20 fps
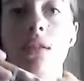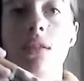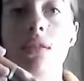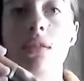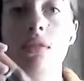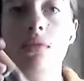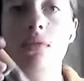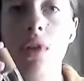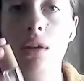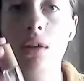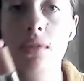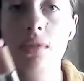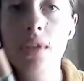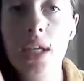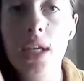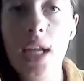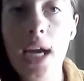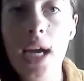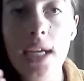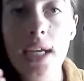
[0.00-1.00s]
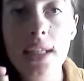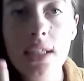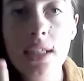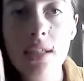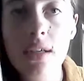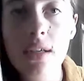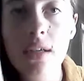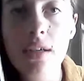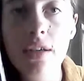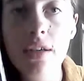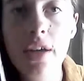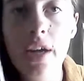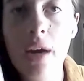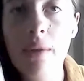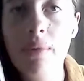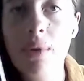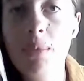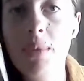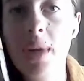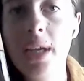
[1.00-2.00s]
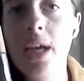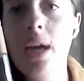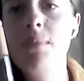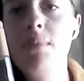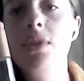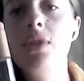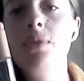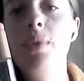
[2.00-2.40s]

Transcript: little roller like this. I don't know how well my camera's